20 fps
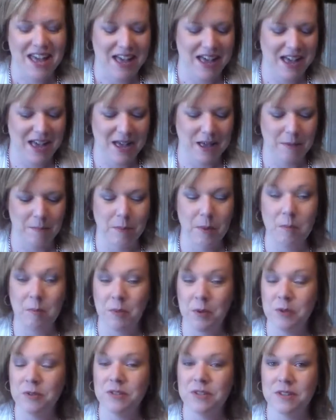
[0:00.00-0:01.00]
But
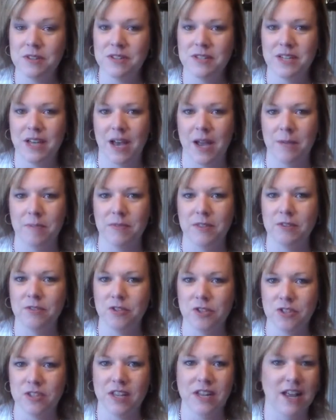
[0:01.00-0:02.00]
most of the time, they're
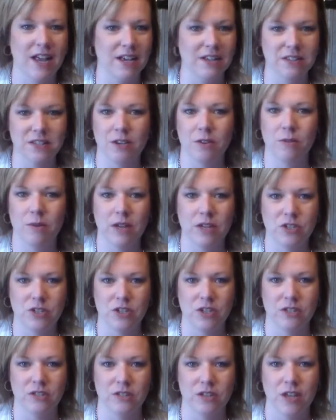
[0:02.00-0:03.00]
just going to ask you
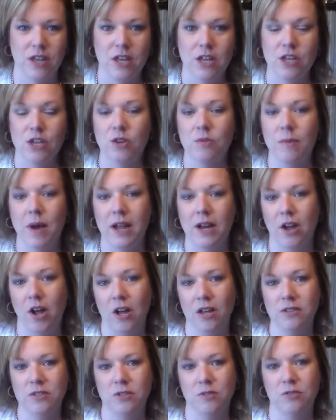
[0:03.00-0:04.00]
questions. You might
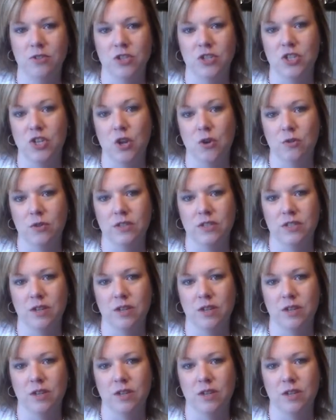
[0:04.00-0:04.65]
also just notice